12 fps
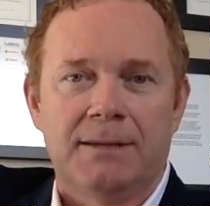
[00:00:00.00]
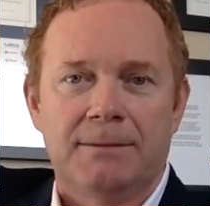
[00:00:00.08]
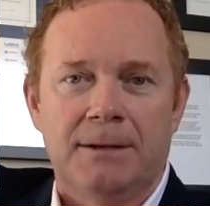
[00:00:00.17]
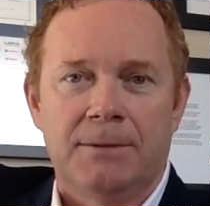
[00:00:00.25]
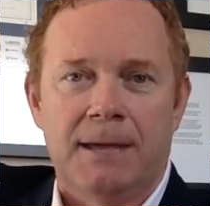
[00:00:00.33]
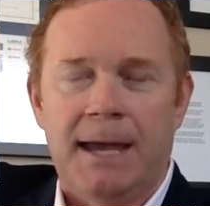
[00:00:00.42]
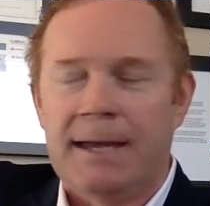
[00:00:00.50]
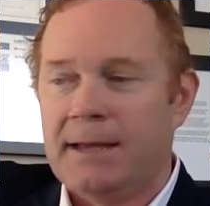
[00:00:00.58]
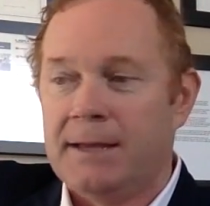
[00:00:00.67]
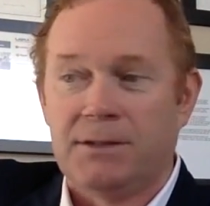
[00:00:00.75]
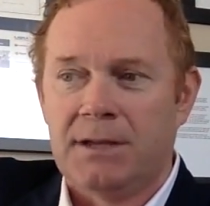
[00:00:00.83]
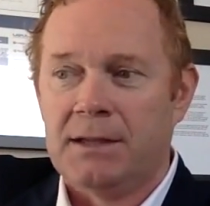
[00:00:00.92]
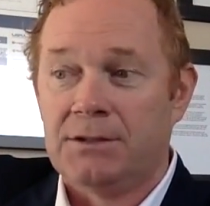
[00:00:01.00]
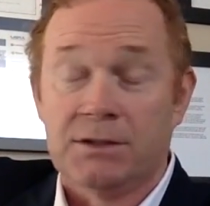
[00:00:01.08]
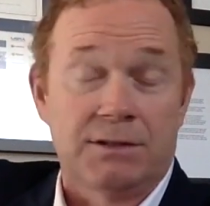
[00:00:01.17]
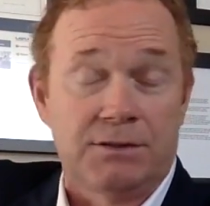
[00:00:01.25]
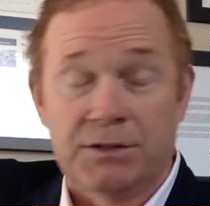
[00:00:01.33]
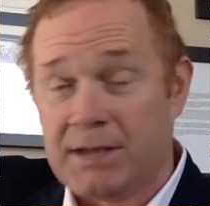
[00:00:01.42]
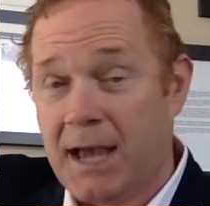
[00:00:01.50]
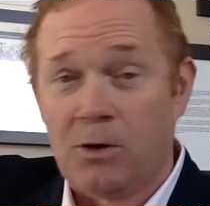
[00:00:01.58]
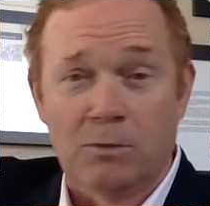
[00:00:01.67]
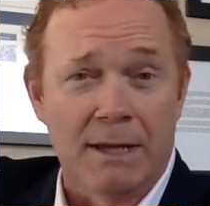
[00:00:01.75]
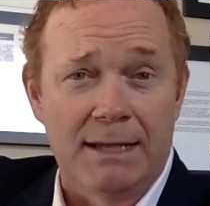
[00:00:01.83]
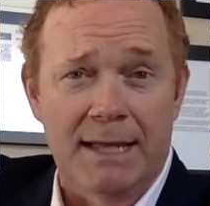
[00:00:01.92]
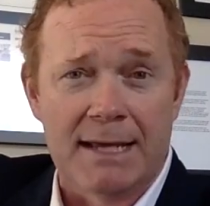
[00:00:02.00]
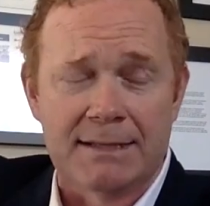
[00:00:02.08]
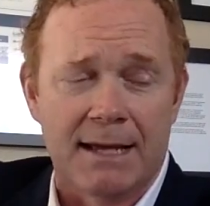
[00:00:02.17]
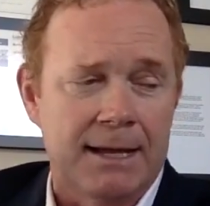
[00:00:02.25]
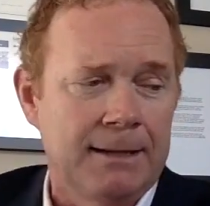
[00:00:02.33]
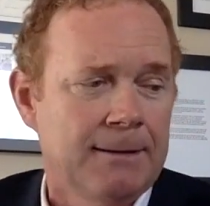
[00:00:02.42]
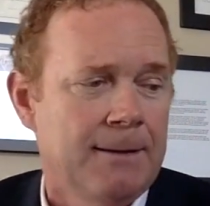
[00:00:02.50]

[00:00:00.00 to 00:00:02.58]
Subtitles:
okay, and just got home late last night.